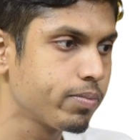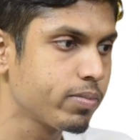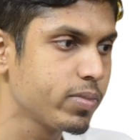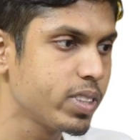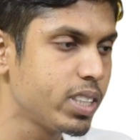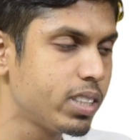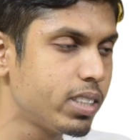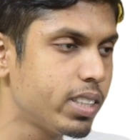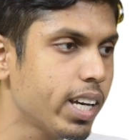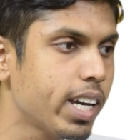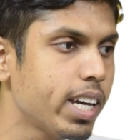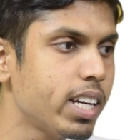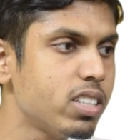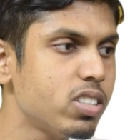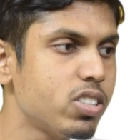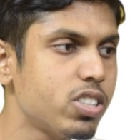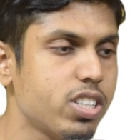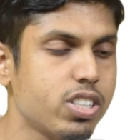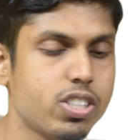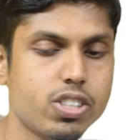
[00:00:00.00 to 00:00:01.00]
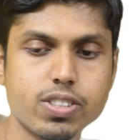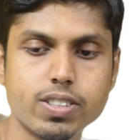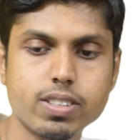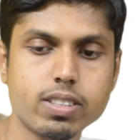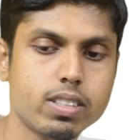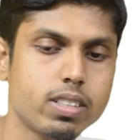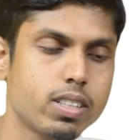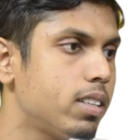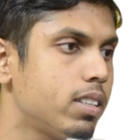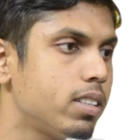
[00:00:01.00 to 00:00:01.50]
the second
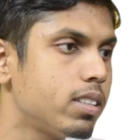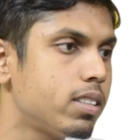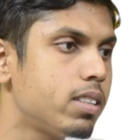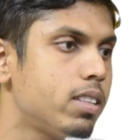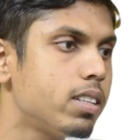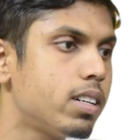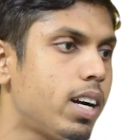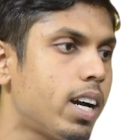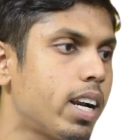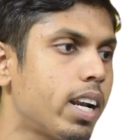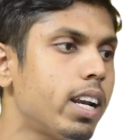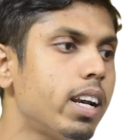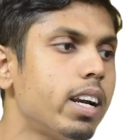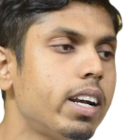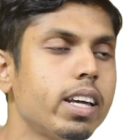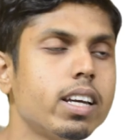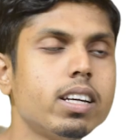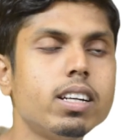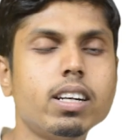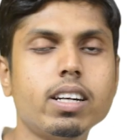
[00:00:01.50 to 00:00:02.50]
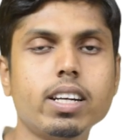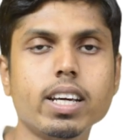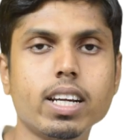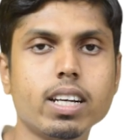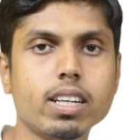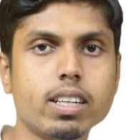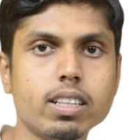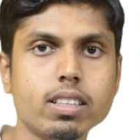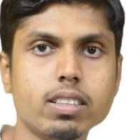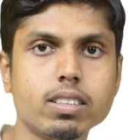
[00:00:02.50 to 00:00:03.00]
section is the analytical
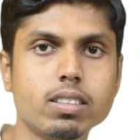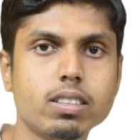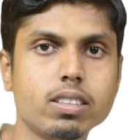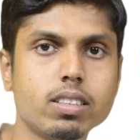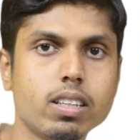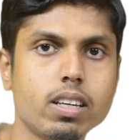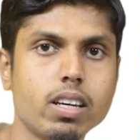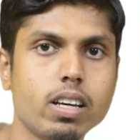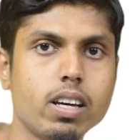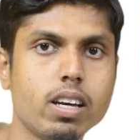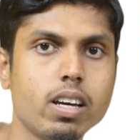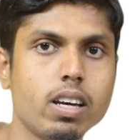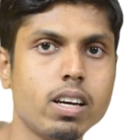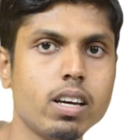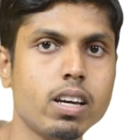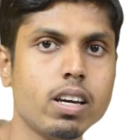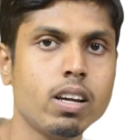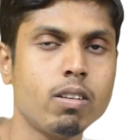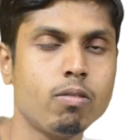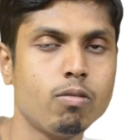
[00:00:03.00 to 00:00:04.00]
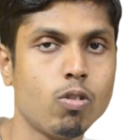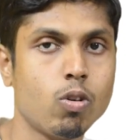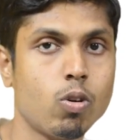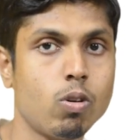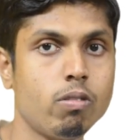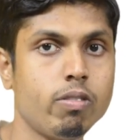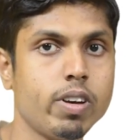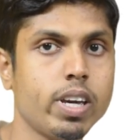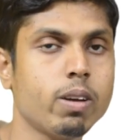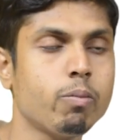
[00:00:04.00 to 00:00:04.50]
techniques
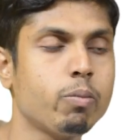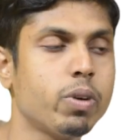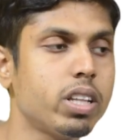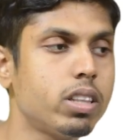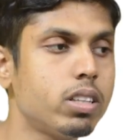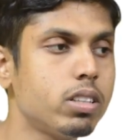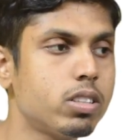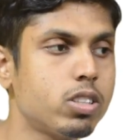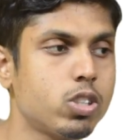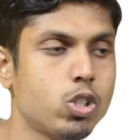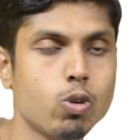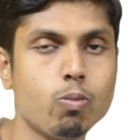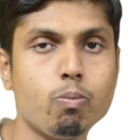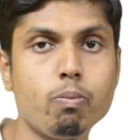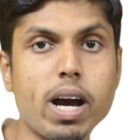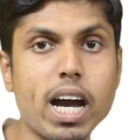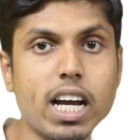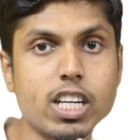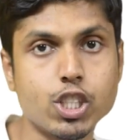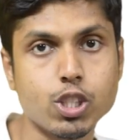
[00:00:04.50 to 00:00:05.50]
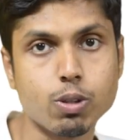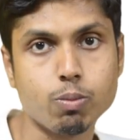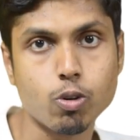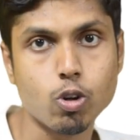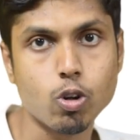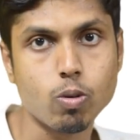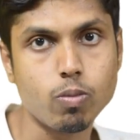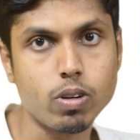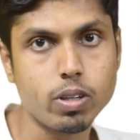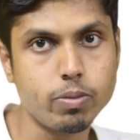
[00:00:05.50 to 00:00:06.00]
involving methods to bash a
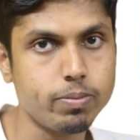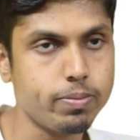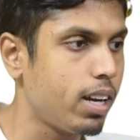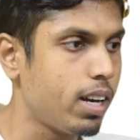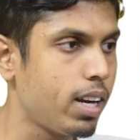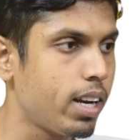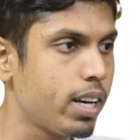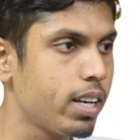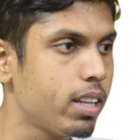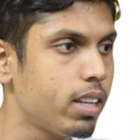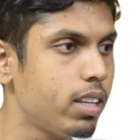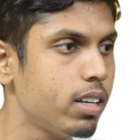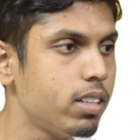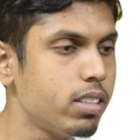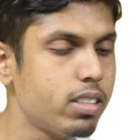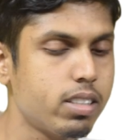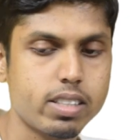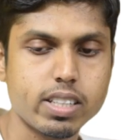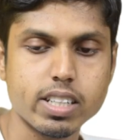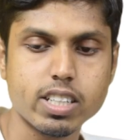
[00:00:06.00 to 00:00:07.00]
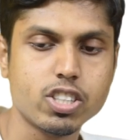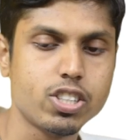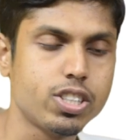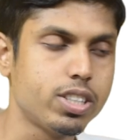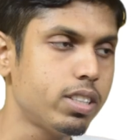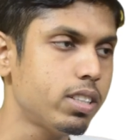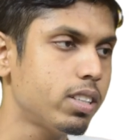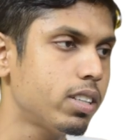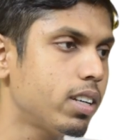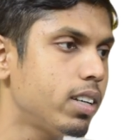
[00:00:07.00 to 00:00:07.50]
problem, and third
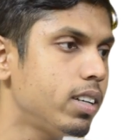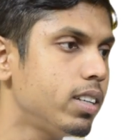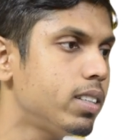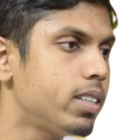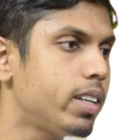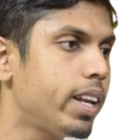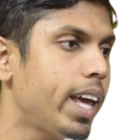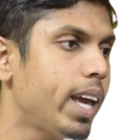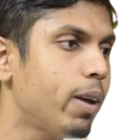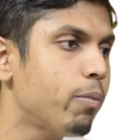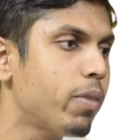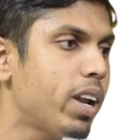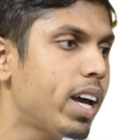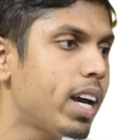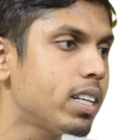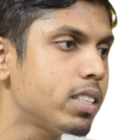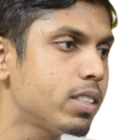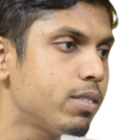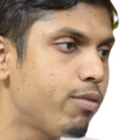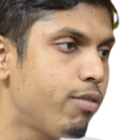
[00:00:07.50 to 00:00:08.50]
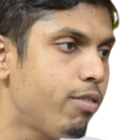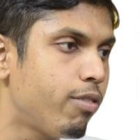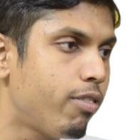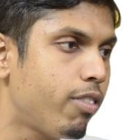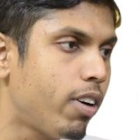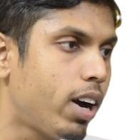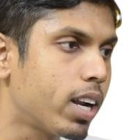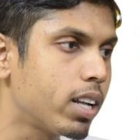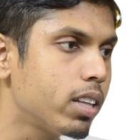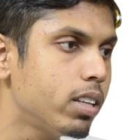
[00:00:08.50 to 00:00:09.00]
section is named as
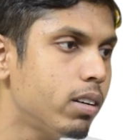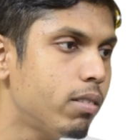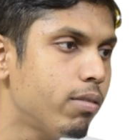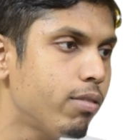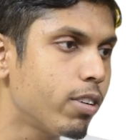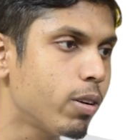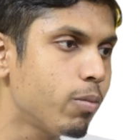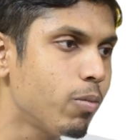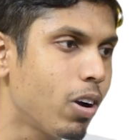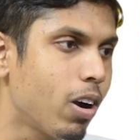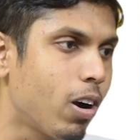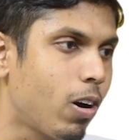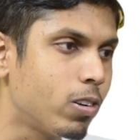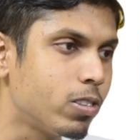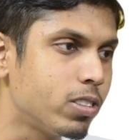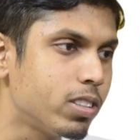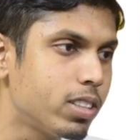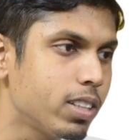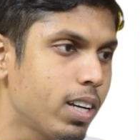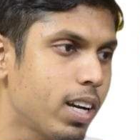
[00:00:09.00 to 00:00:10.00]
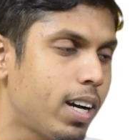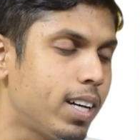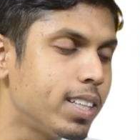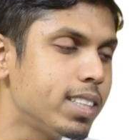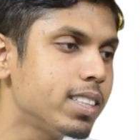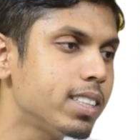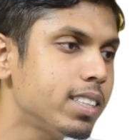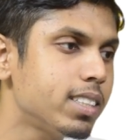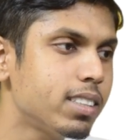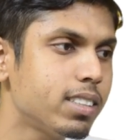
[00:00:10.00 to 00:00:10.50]
farther from
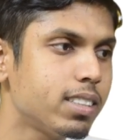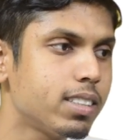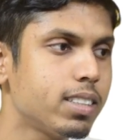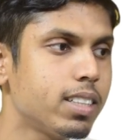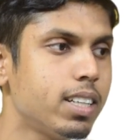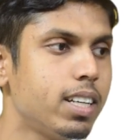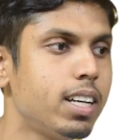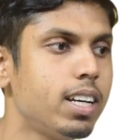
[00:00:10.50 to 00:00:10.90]
consensus.